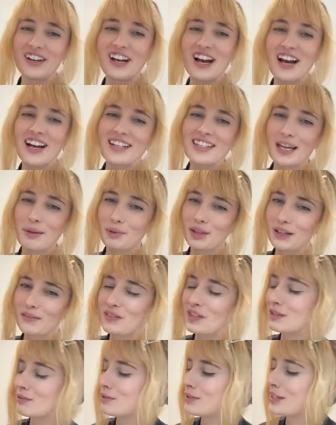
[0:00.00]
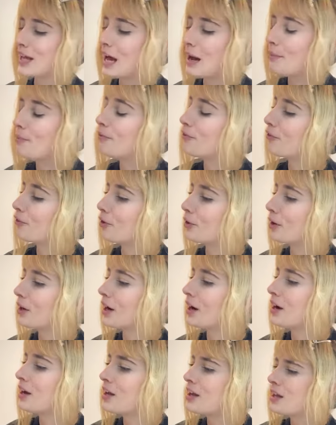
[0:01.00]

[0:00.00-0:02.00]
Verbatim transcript: you guys. I believe this was up for